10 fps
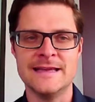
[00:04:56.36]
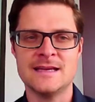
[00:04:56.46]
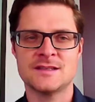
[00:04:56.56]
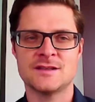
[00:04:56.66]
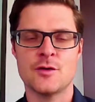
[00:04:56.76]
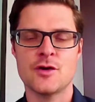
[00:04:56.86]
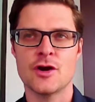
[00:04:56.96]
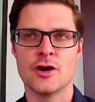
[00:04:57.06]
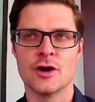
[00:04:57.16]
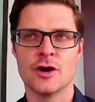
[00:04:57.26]
Leaks
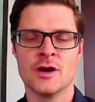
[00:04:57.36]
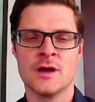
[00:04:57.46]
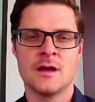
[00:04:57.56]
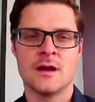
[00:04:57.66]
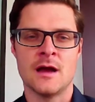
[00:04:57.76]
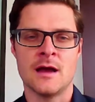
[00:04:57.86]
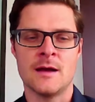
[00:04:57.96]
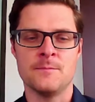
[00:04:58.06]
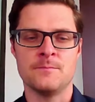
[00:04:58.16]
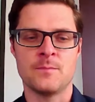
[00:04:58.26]
occur
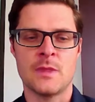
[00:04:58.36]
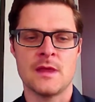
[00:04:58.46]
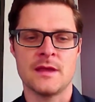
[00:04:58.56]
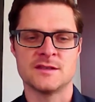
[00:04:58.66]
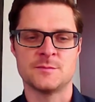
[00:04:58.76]
in